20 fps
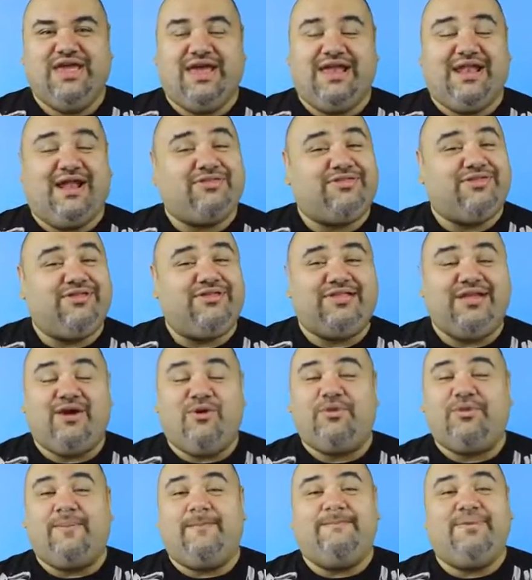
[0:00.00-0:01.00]
And I'll sit there
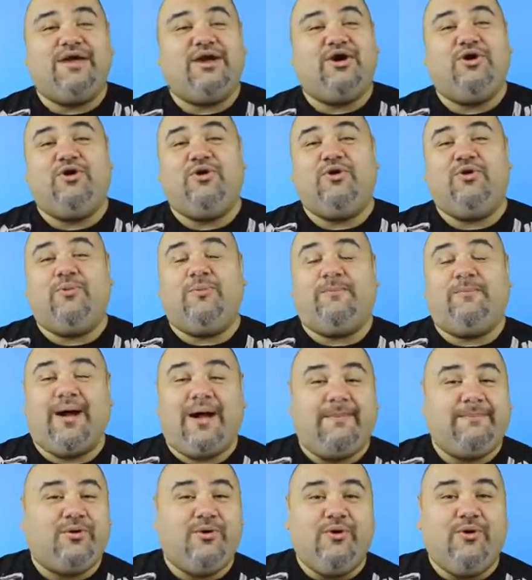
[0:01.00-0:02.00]
with a big old
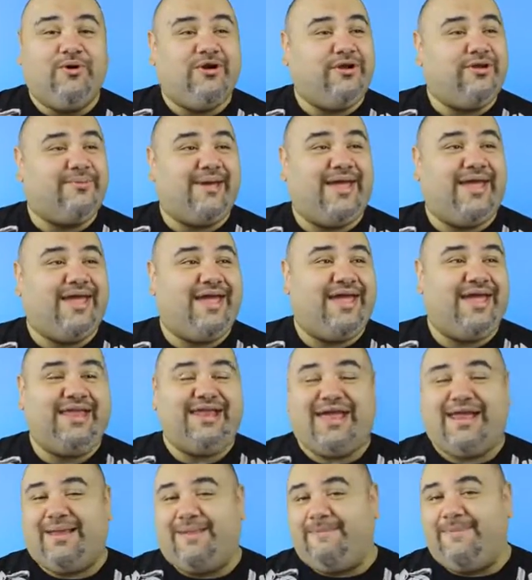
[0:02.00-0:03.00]
popcorn in my
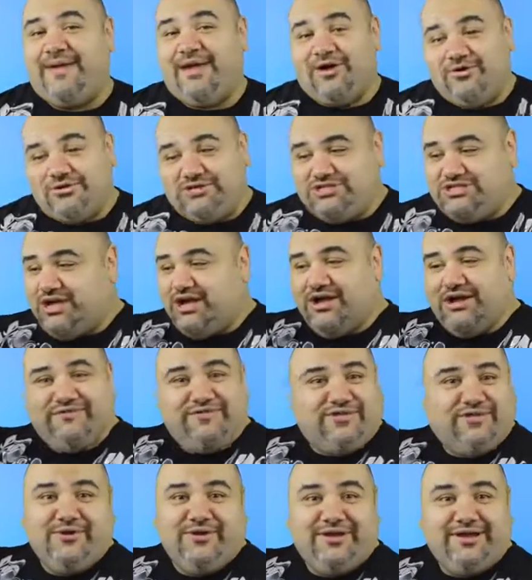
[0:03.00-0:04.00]
hand and a big old jug of
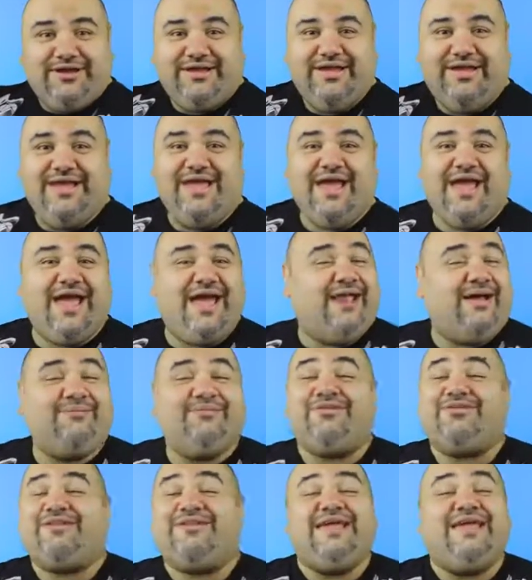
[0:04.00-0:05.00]
soda. And I'm
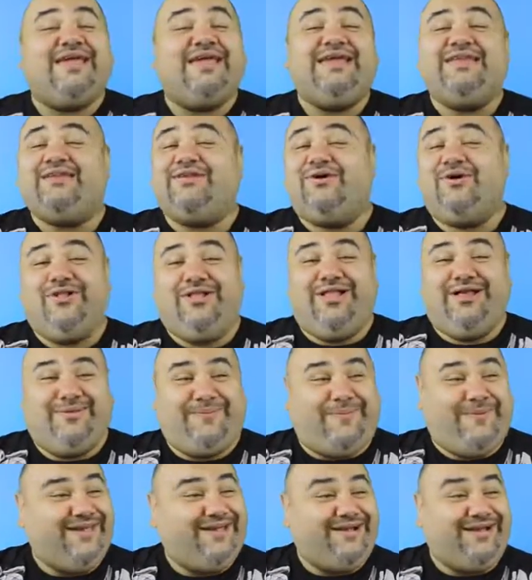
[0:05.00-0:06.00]
just going to eat it all
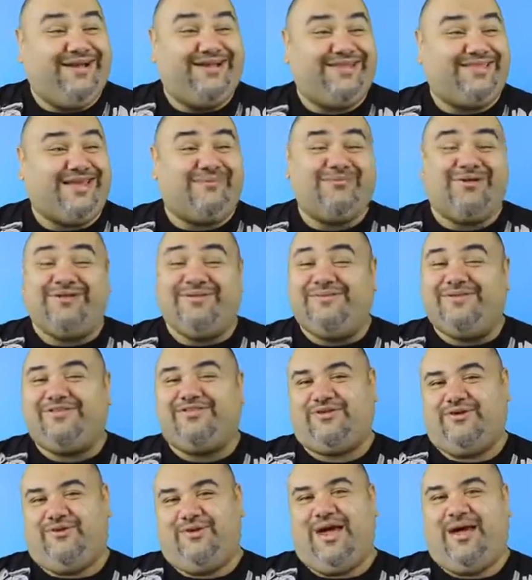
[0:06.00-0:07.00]
up because I'm going to be
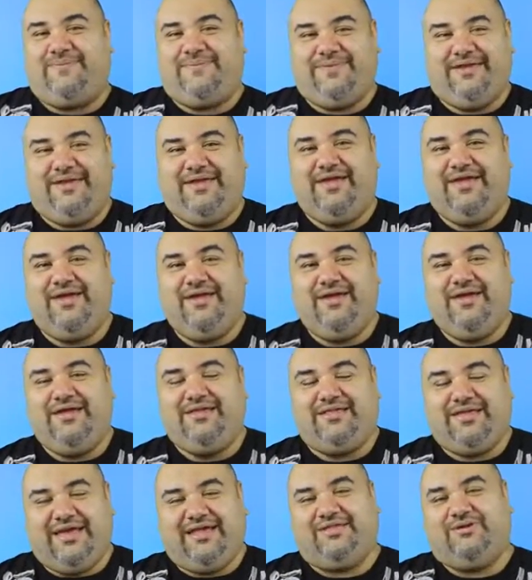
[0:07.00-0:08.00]
so happy
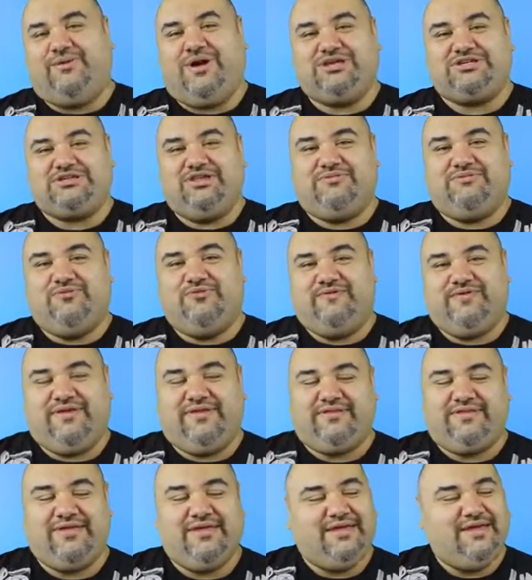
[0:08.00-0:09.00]
to get to watch these
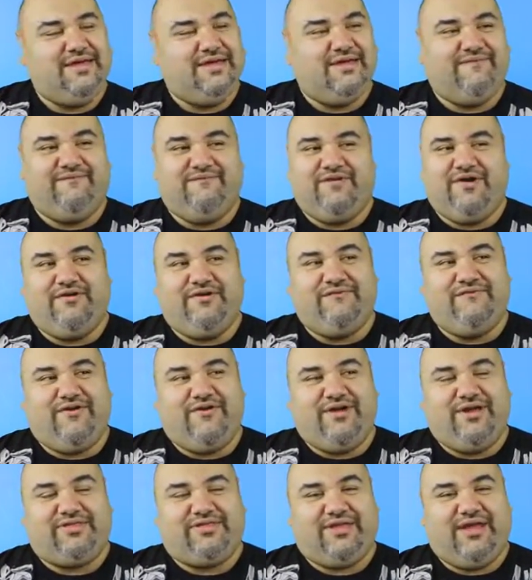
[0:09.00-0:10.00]
movies. Very,
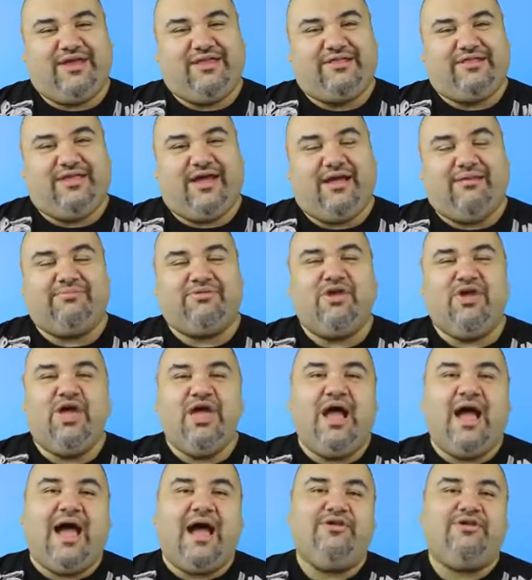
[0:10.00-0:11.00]
very exciting times.
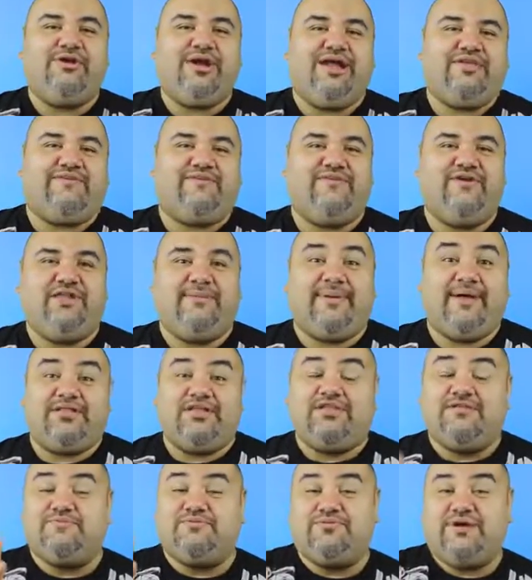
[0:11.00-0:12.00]
How do you guys feel about
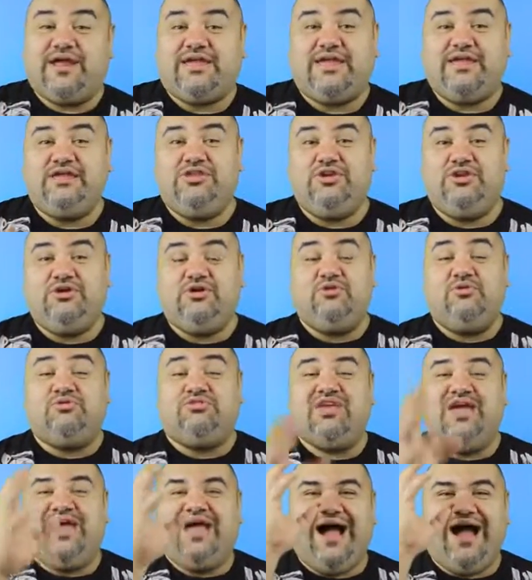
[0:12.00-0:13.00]
this breaking
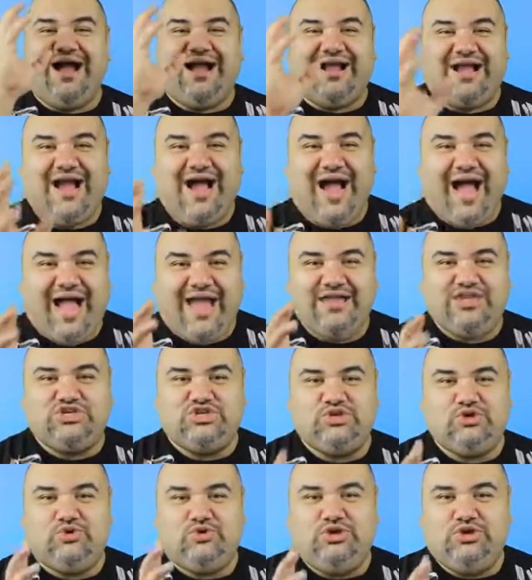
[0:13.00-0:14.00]
news? A
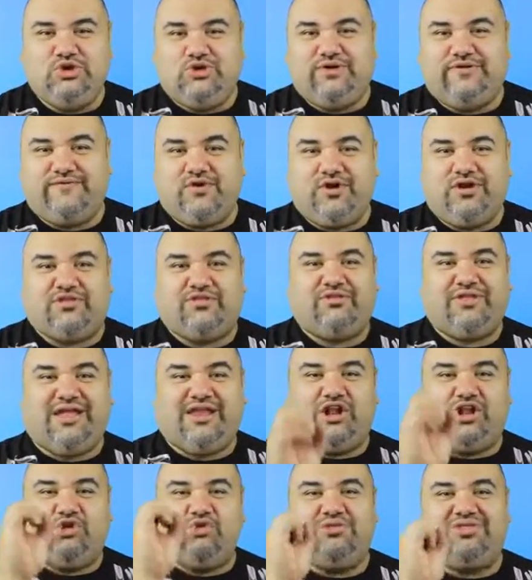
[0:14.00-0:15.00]
kaiju universe that
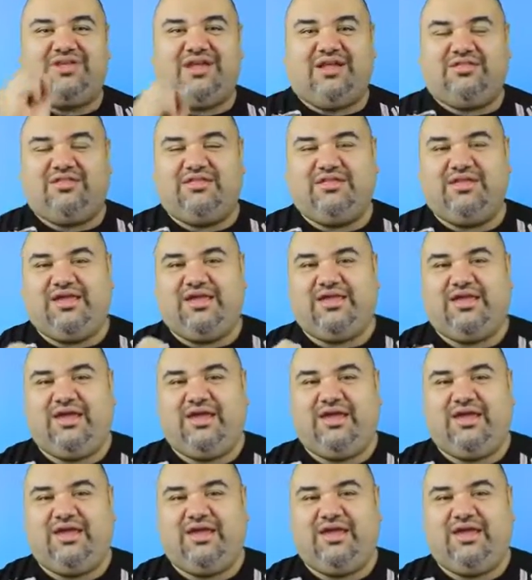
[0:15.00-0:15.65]
includes Godzilla and